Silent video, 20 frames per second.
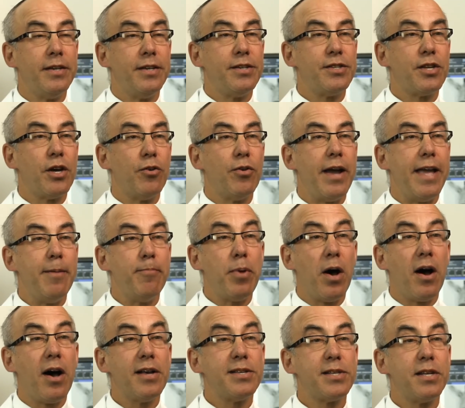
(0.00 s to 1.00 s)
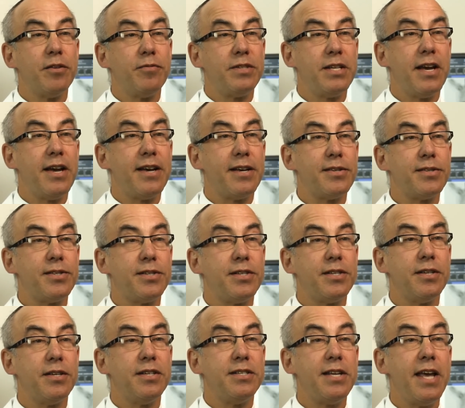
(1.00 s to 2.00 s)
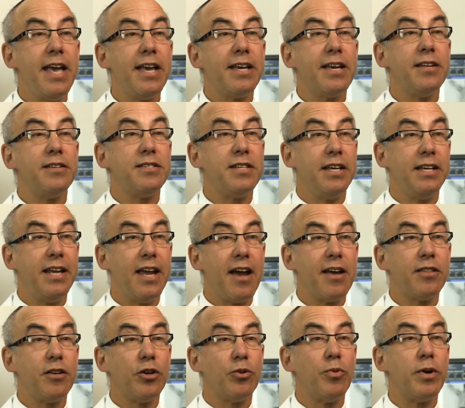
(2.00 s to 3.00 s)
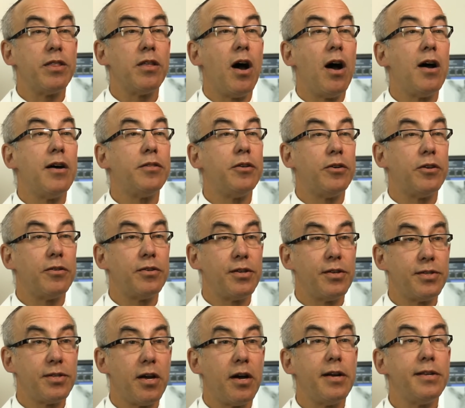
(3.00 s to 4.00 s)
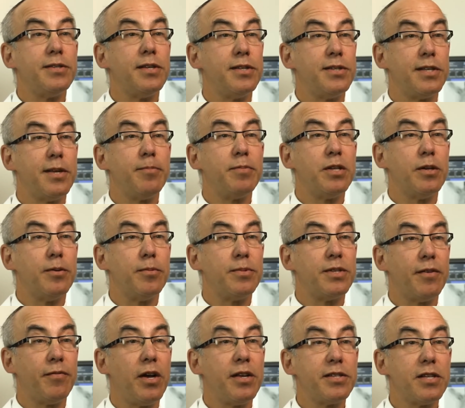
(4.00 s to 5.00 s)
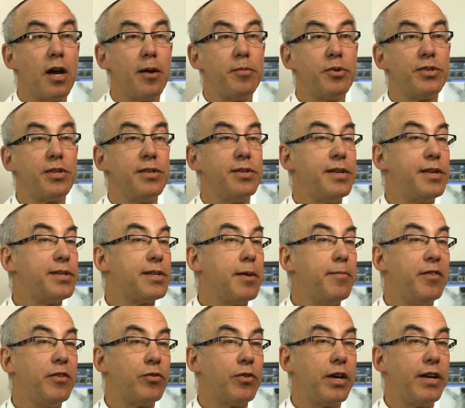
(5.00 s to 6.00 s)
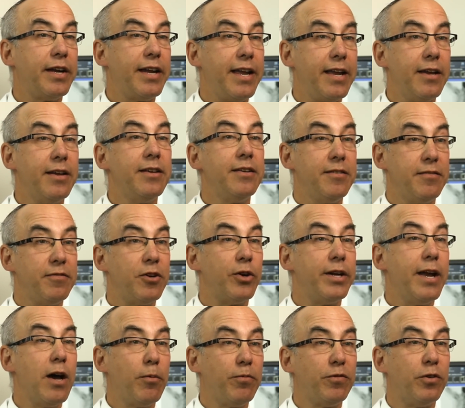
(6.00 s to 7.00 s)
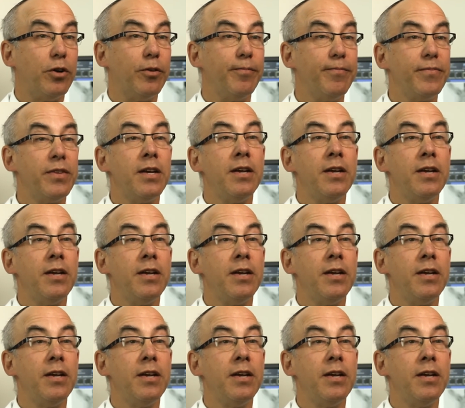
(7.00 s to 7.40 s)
So a positive test taken together with other signs and symptoms of Alzheimer's disease can be very, very helpful.